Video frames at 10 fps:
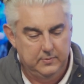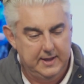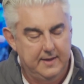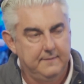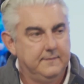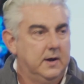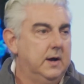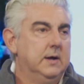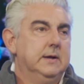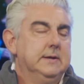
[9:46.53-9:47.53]
We have
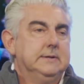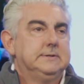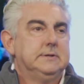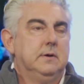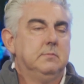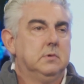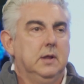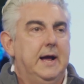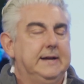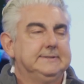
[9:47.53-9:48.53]
uh, some
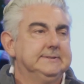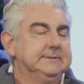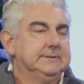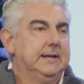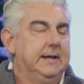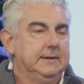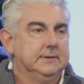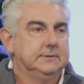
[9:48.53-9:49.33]
classes that